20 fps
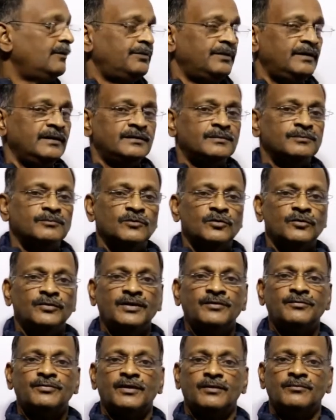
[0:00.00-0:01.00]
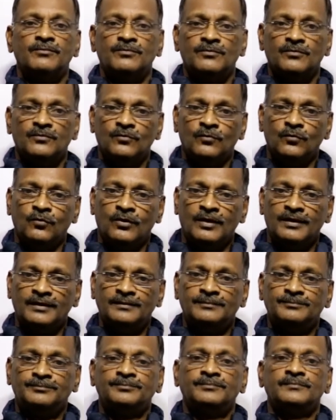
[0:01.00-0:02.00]
If it is moving from
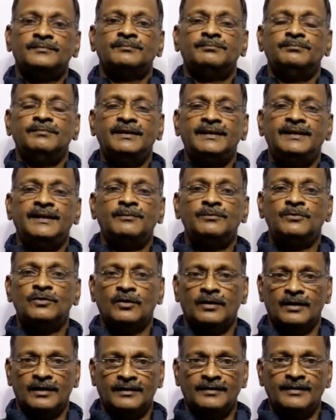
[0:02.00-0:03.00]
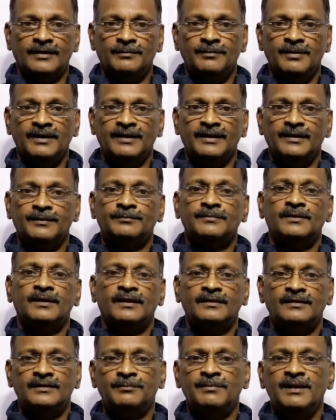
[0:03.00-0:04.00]
one medium to another medium,
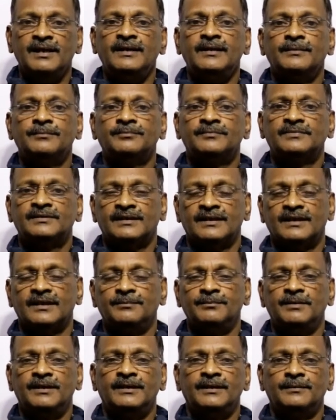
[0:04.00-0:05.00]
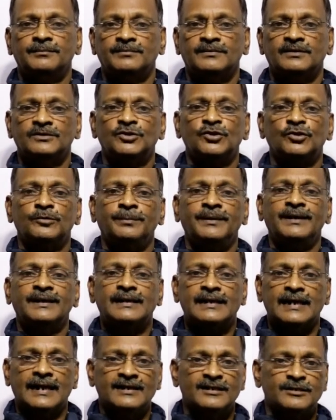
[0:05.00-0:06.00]
and the medium, second medium should
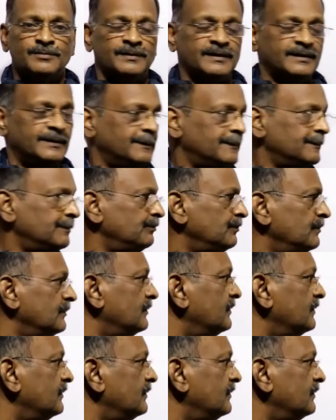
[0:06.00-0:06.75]
be transparent.